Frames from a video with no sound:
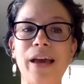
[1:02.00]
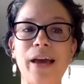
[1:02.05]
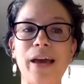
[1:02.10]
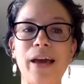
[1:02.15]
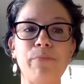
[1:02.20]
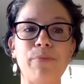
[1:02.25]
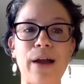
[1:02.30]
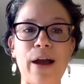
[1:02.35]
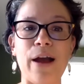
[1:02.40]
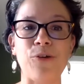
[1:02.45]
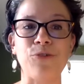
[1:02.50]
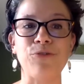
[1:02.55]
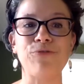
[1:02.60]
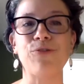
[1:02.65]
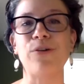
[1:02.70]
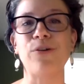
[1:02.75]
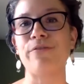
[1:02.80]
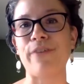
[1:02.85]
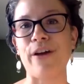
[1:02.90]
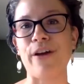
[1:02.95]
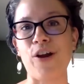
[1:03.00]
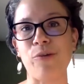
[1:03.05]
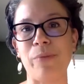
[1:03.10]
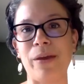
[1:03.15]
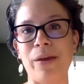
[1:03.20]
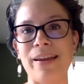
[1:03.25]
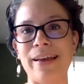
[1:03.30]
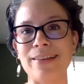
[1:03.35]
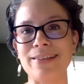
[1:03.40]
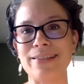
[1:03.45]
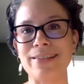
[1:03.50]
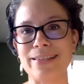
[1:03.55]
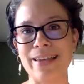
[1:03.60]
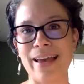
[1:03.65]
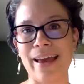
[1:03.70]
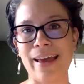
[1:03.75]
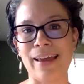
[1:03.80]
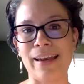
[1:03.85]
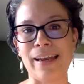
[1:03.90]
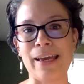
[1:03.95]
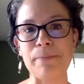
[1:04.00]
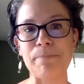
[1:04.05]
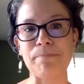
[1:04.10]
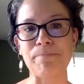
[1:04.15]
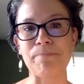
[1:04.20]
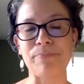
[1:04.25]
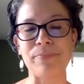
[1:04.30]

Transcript: at Brown for Environment and Society.